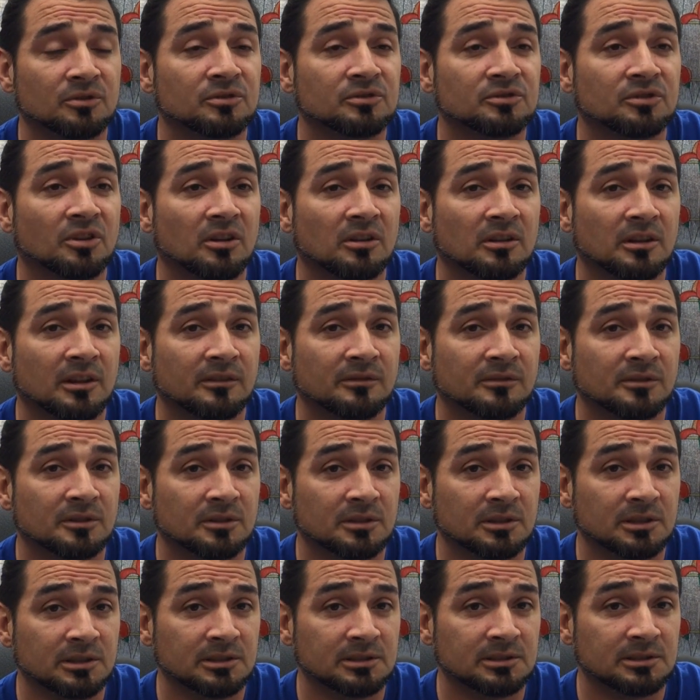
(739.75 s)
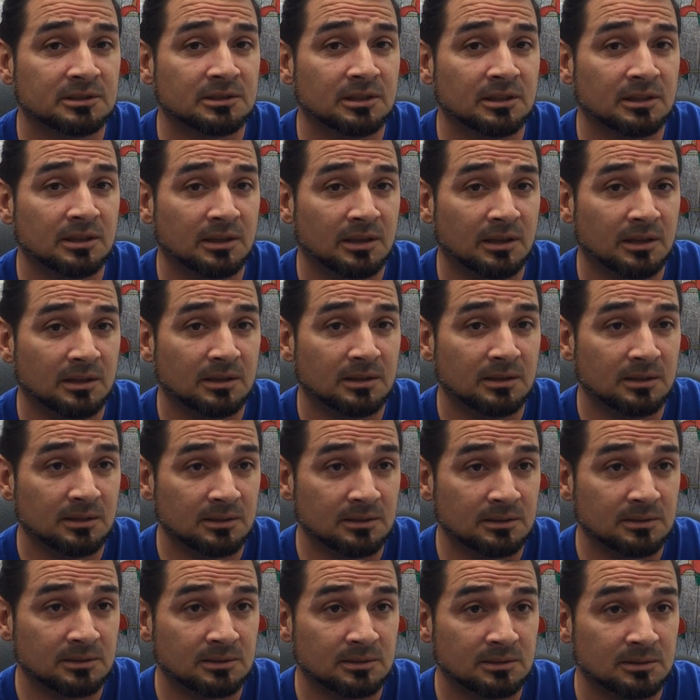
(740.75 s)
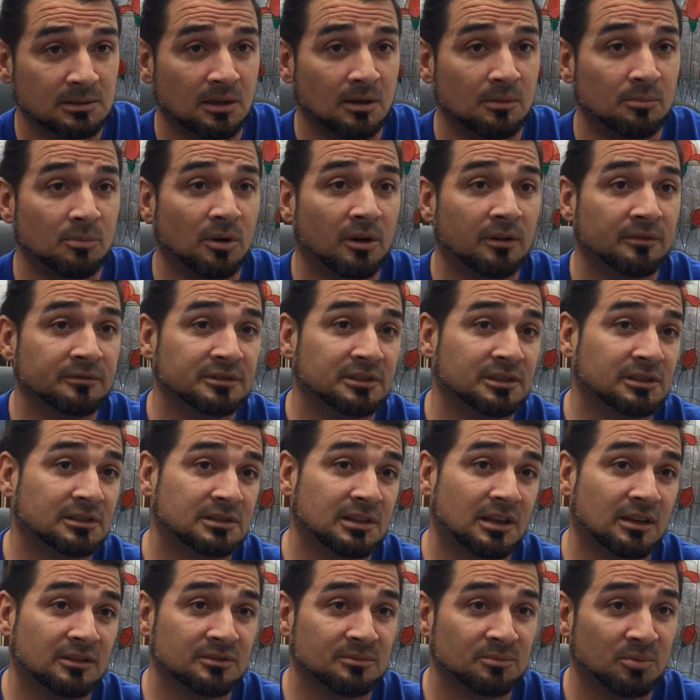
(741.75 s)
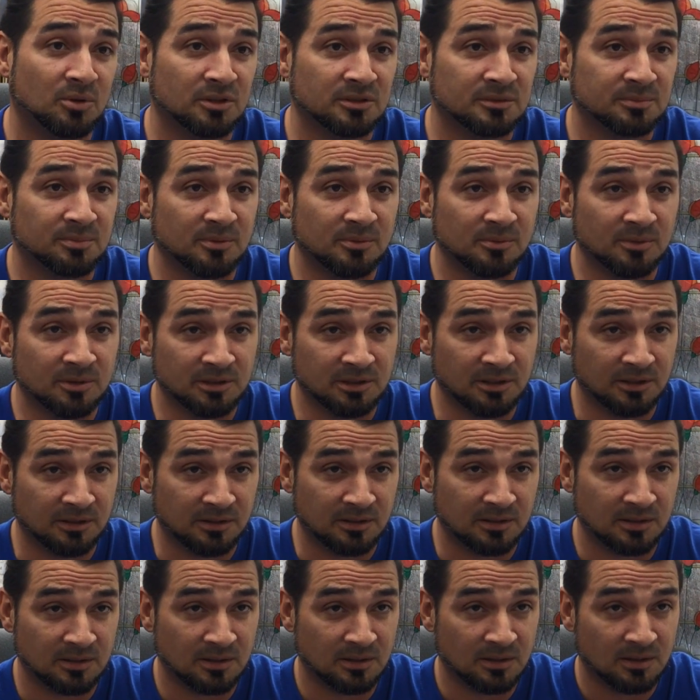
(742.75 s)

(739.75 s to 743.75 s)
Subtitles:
salt level is above 6,000 parts per million.